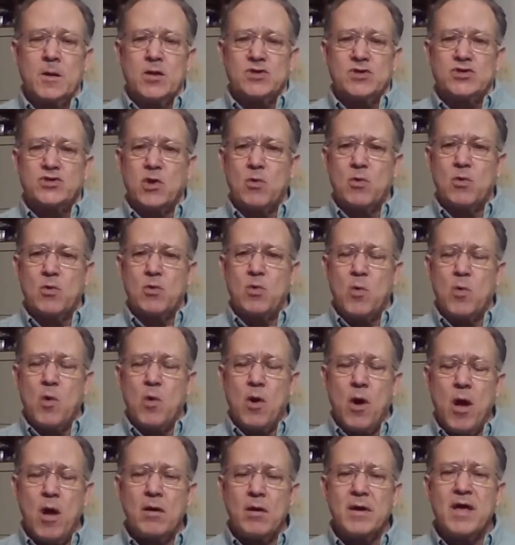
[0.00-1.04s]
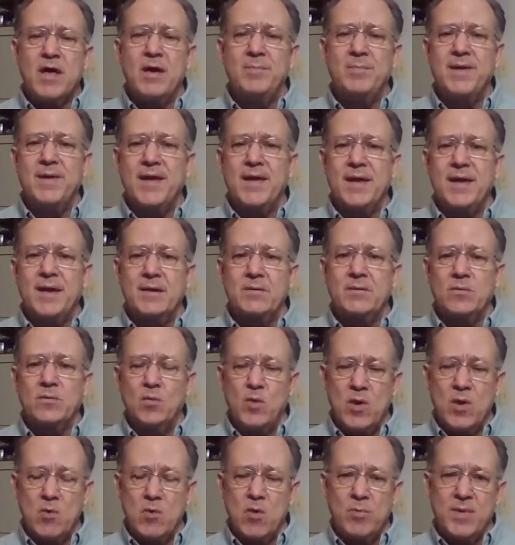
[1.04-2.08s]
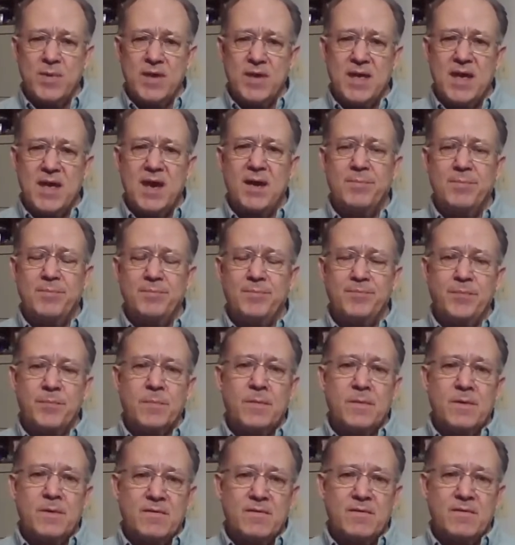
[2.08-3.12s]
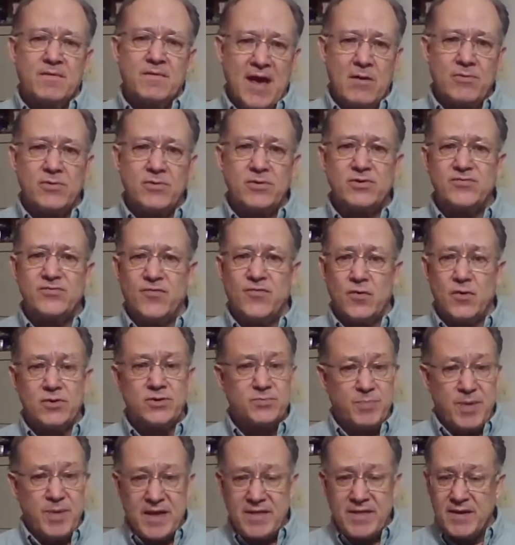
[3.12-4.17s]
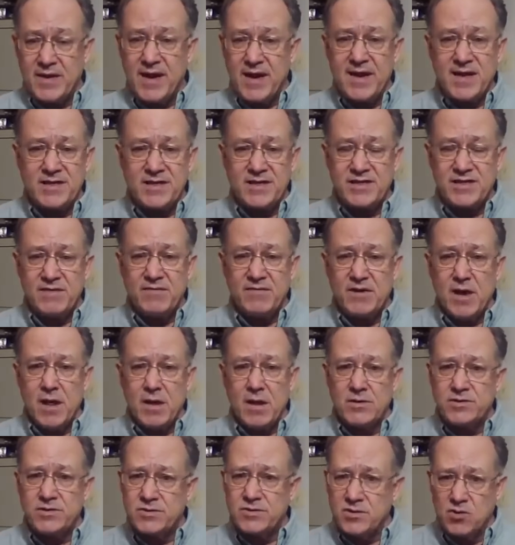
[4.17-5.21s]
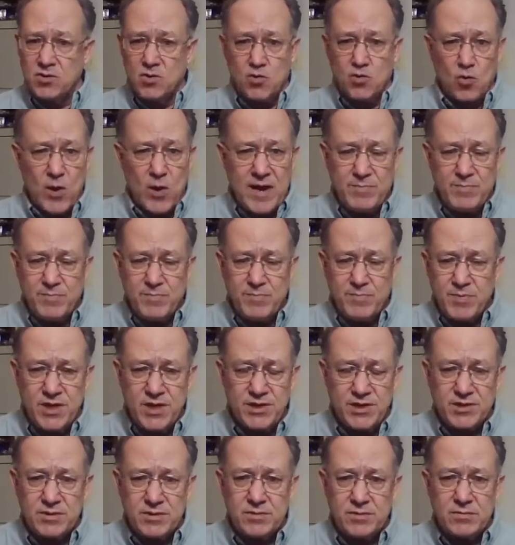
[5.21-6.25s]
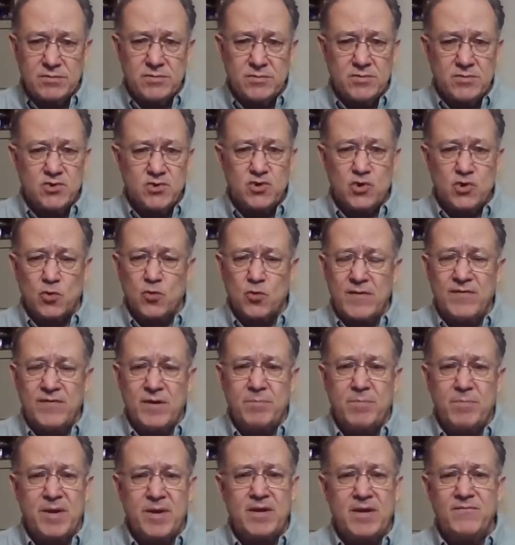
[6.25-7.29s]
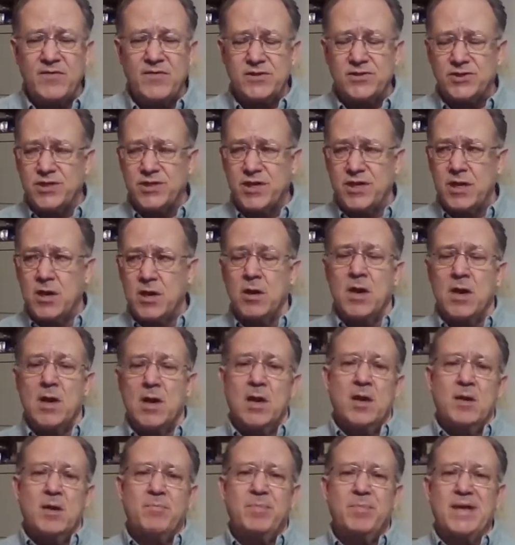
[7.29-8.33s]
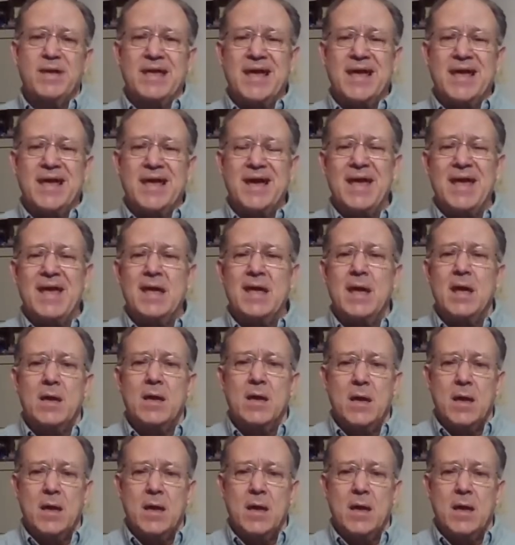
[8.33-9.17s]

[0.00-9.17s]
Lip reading: So we will all come in, we will become founders first, pay the $97, great position, terrific benefits there, become a